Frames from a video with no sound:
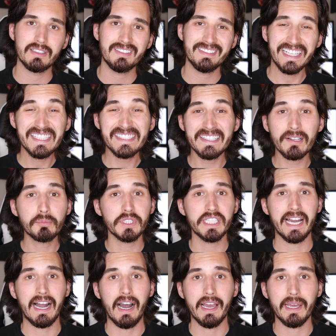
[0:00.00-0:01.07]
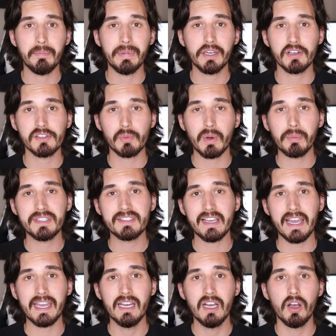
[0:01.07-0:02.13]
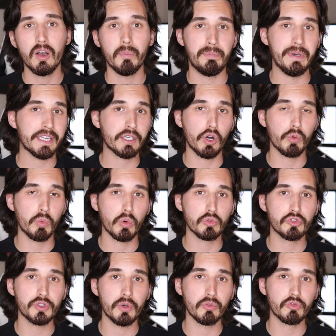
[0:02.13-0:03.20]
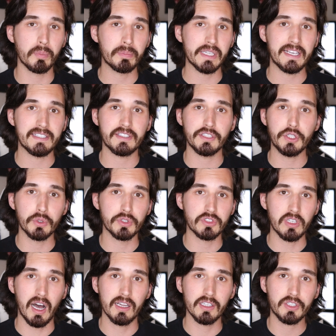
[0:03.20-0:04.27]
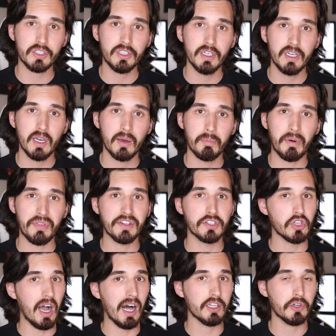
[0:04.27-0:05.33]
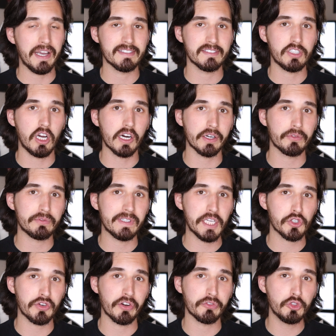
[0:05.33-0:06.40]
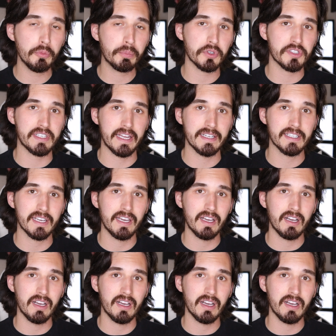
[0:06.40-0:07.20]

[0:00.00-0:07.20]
That's still pretty high, because when we say Bitcoin will replace the US dollar, but the dollar has a target inflation rate of 2%,